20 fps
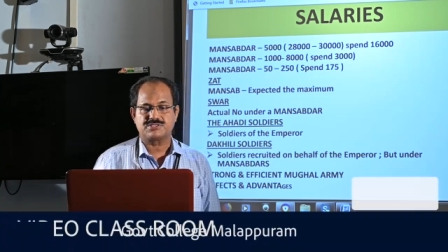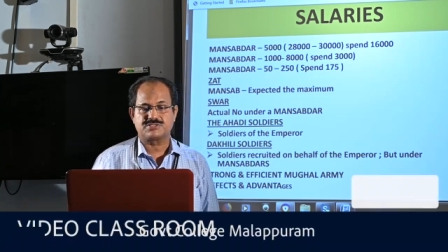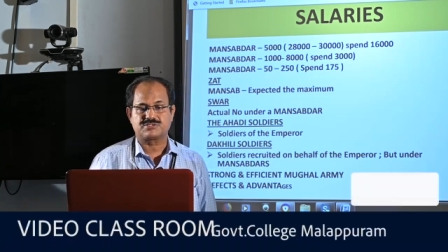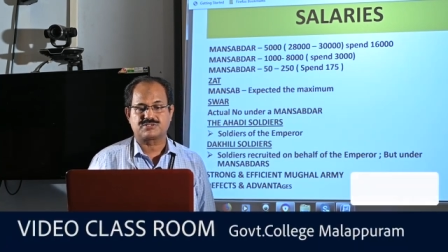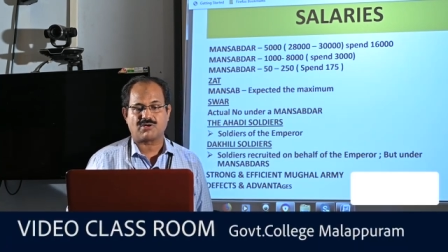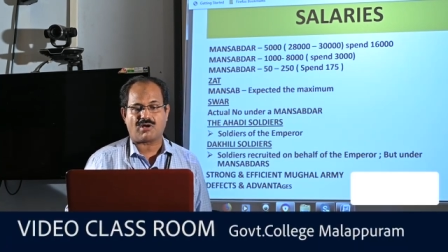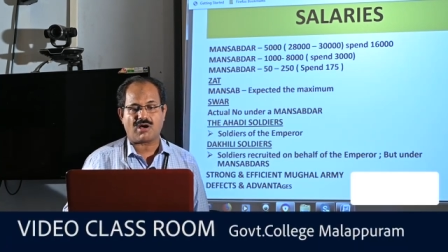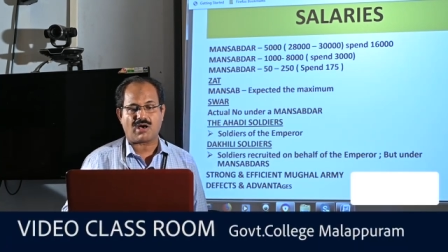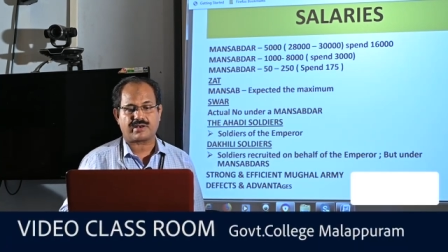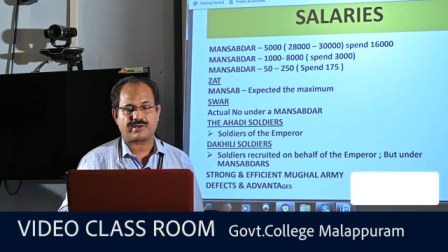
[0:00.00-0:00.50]

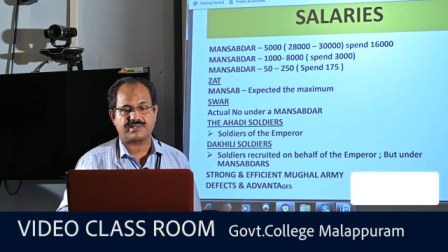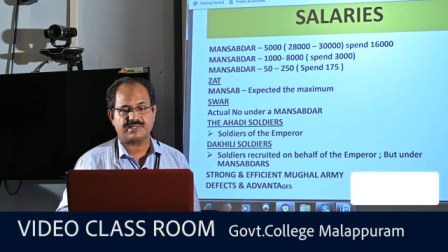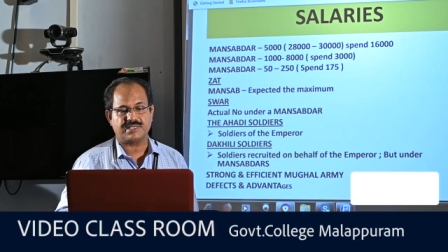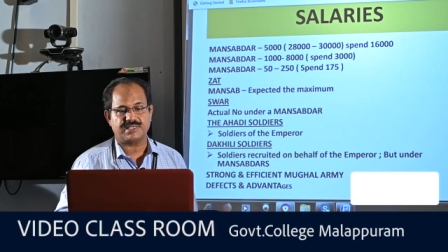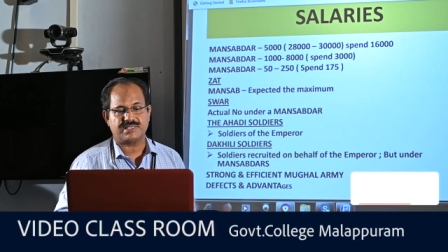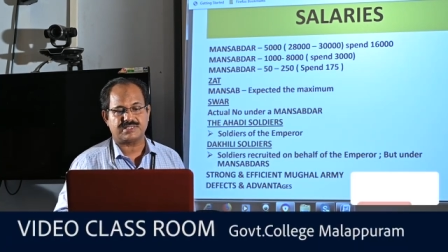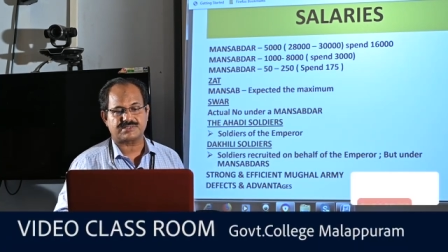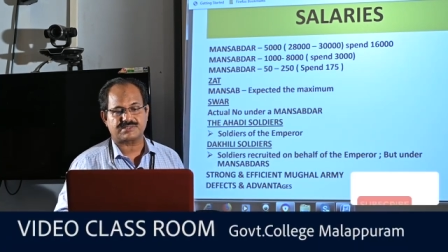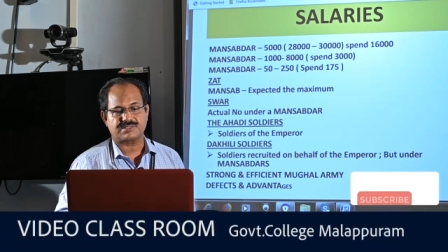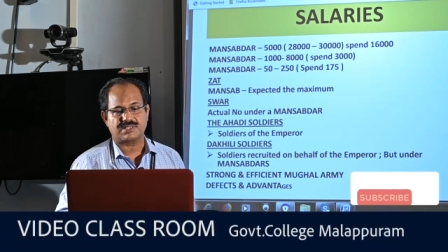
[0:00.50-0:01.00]
Zwar
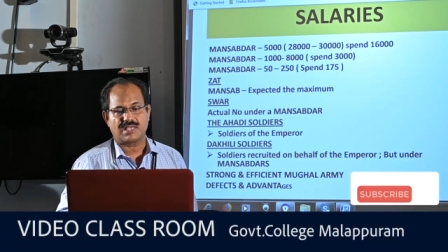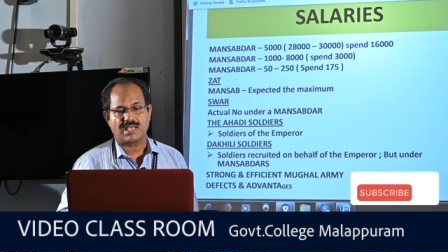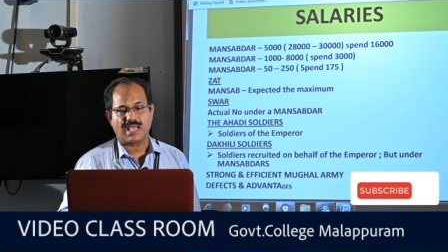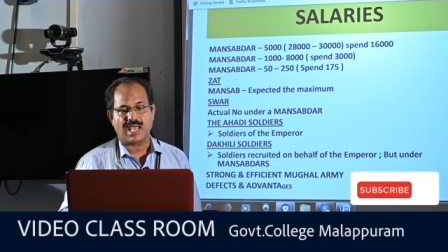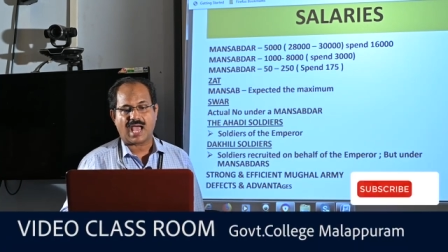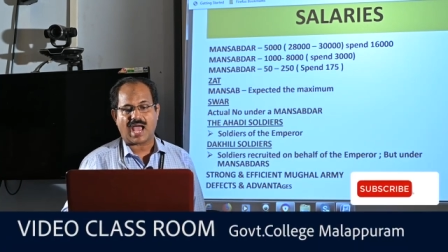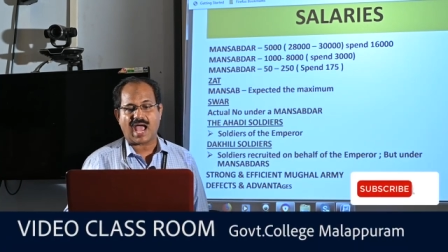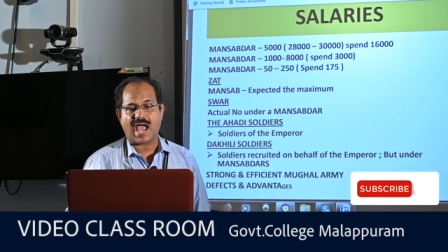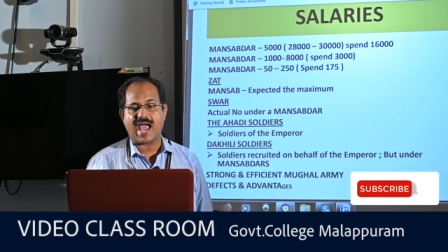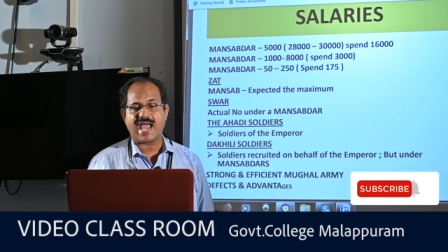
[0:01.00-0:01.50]
is
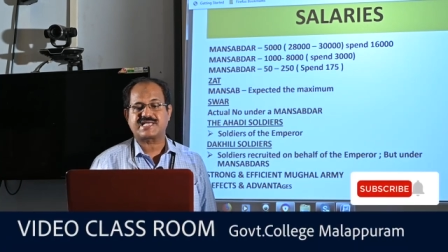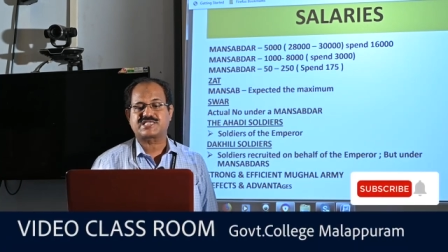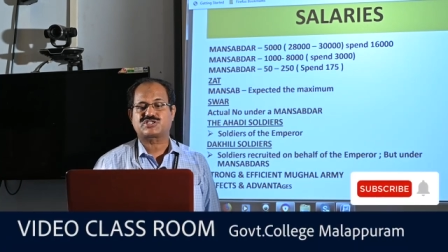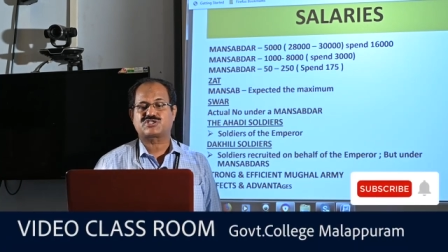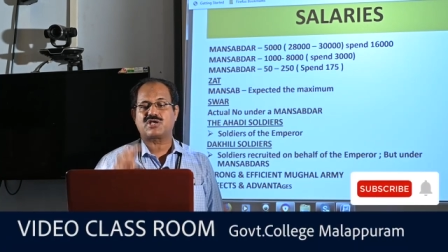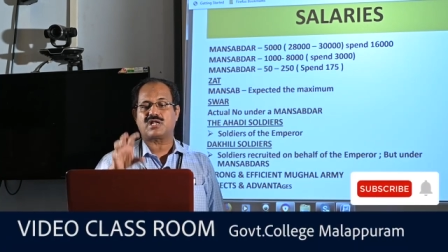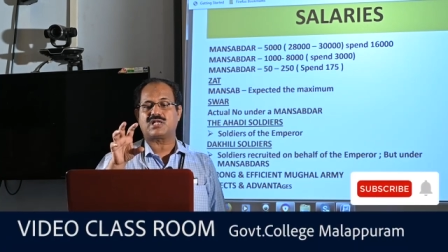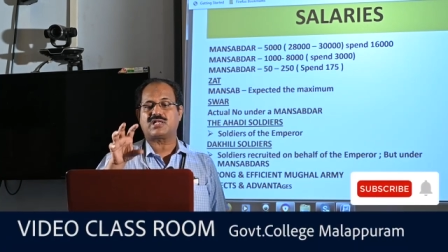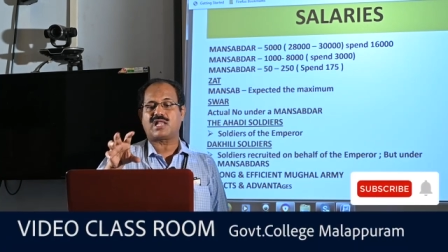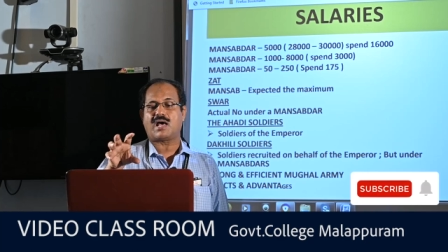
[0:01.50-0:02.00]

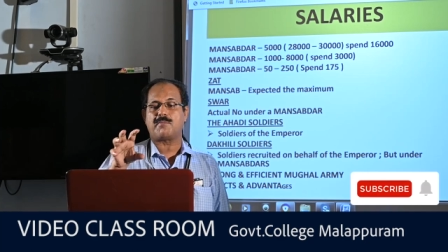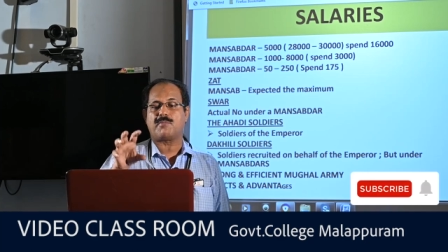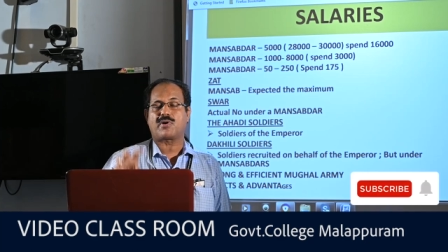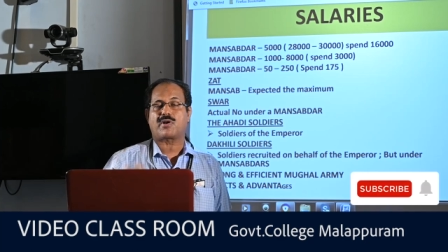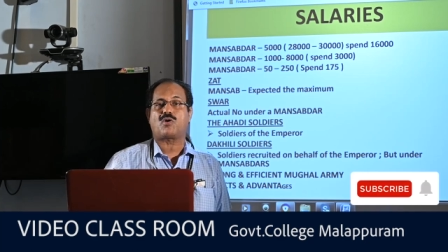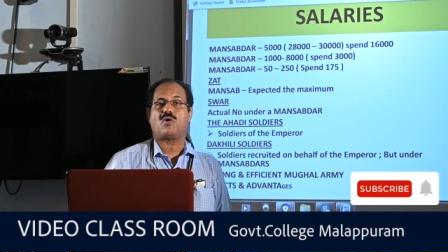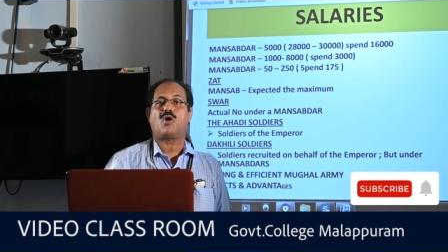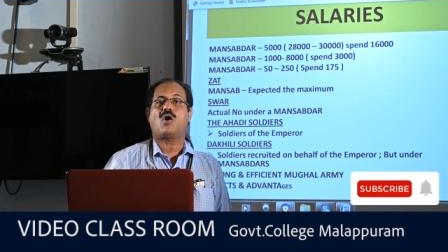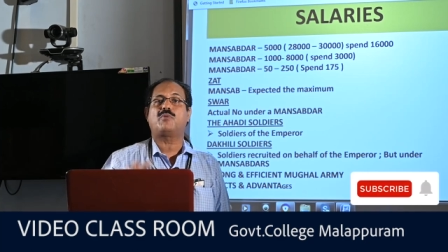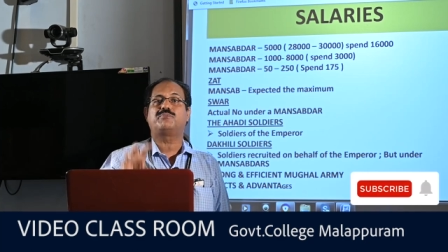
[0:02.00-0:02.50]
actual
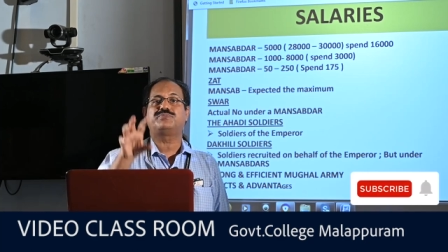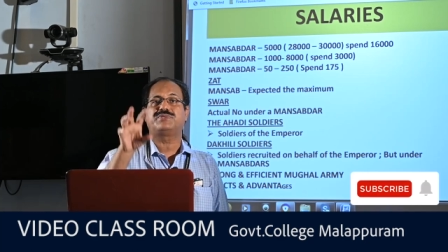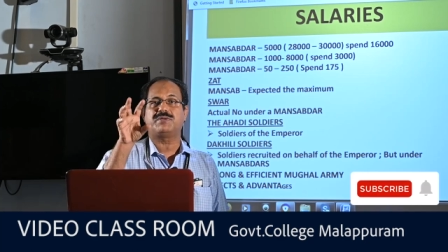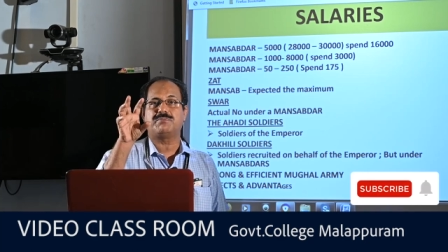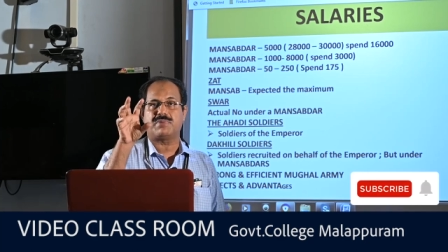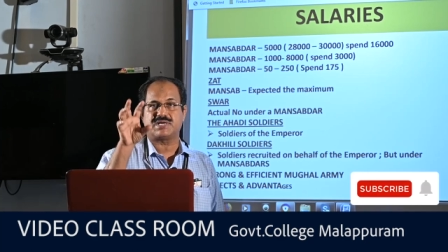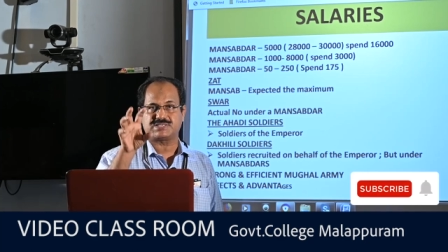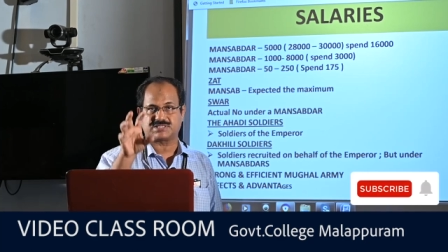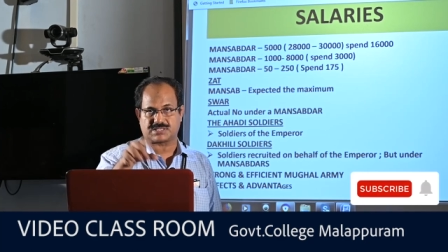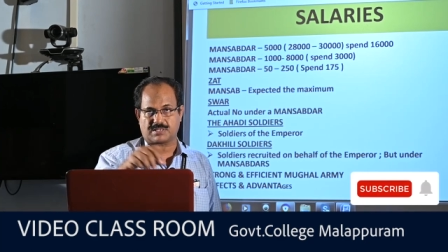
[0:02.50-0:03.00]
number of the
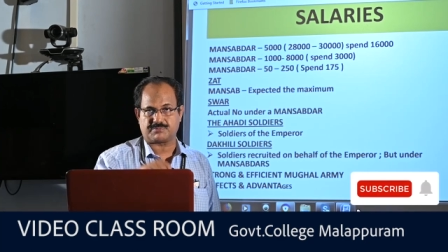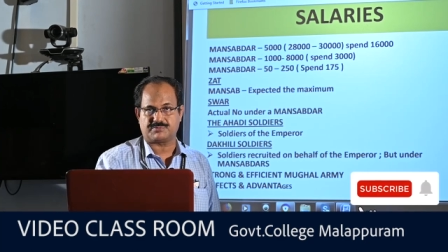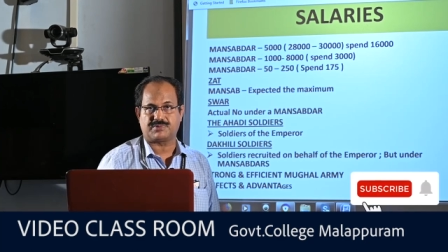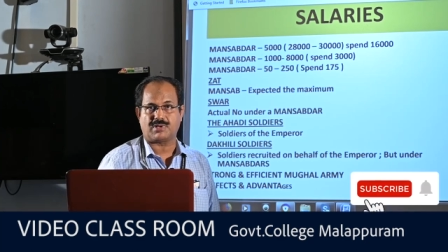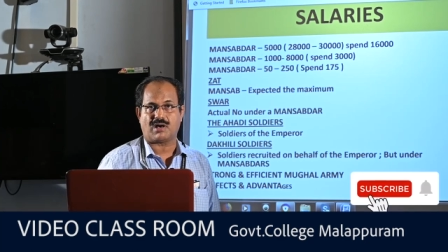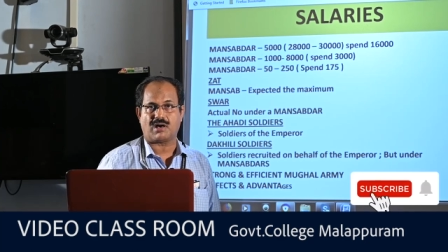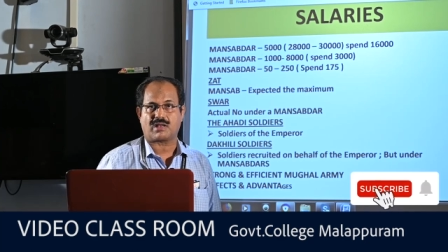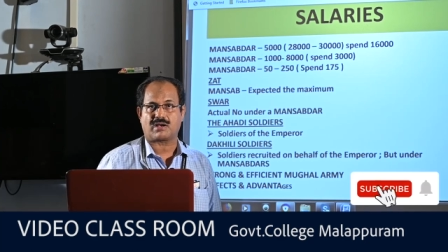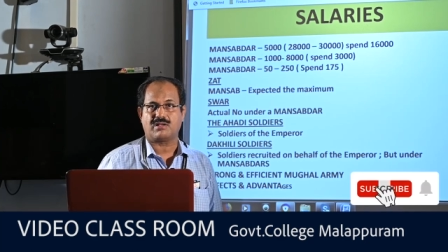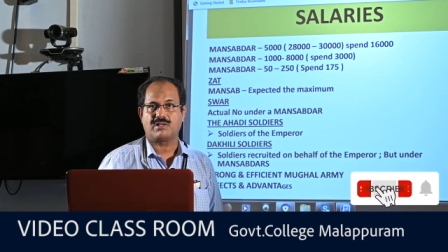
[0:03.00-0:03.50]

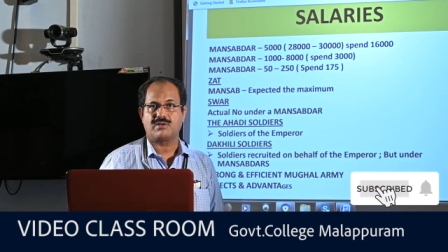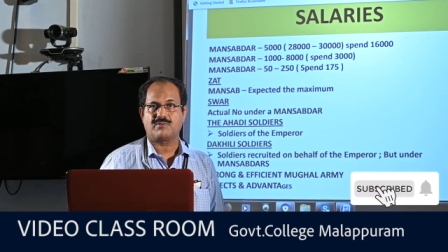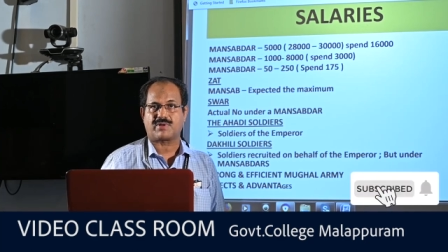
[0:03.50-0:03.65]
mansabdar.